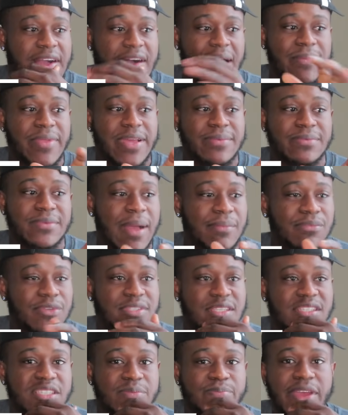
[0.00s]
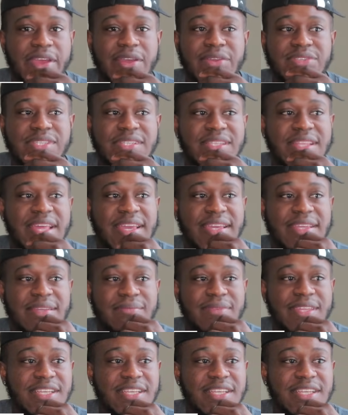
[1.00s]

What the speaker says: I'm just experiencing, like,